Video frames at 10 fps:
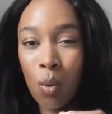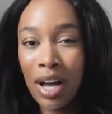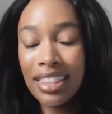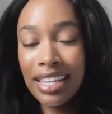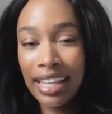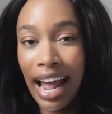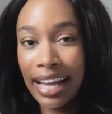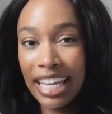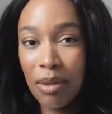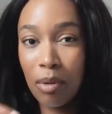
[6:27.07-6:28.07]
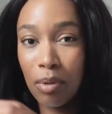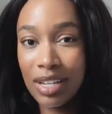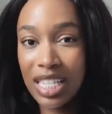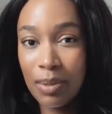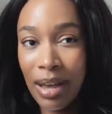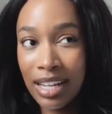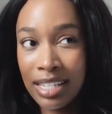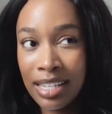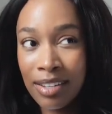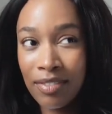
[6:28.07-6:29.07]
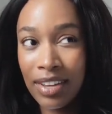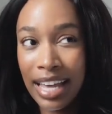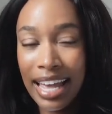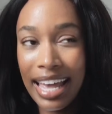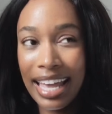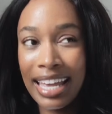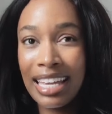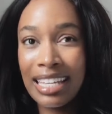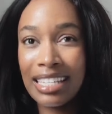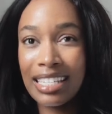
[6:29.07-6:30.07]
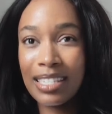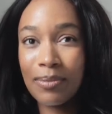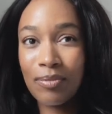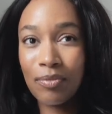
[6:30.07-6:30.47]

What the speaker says: One thing that I keep in perspective is,